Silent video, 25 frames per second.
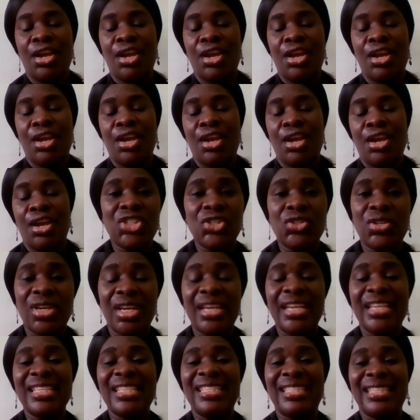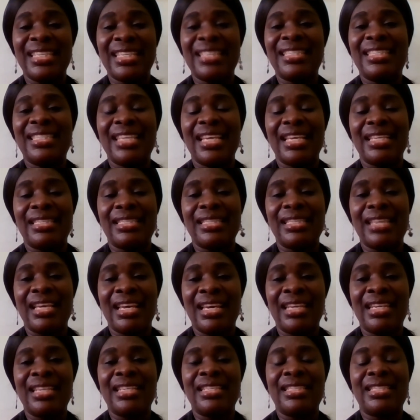Three children in six years.
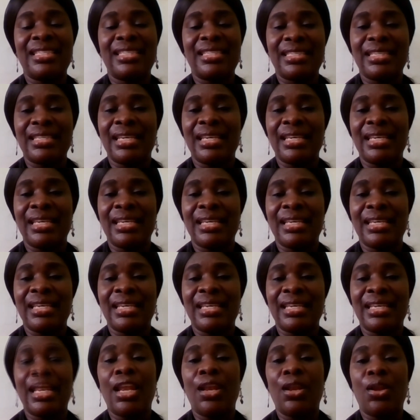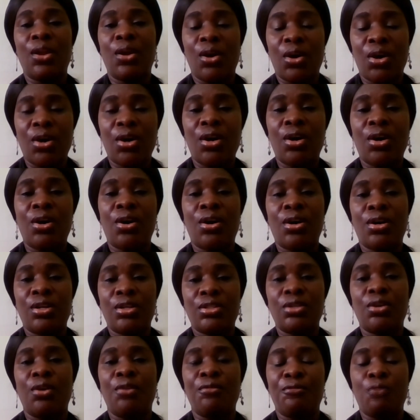It is yeah. it is a
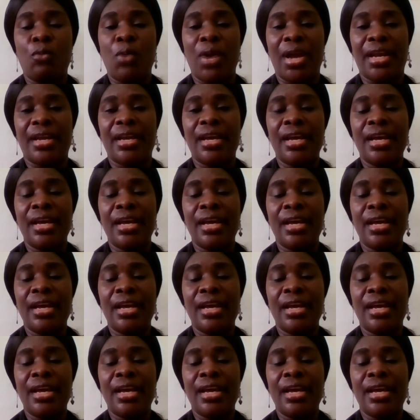lot of work.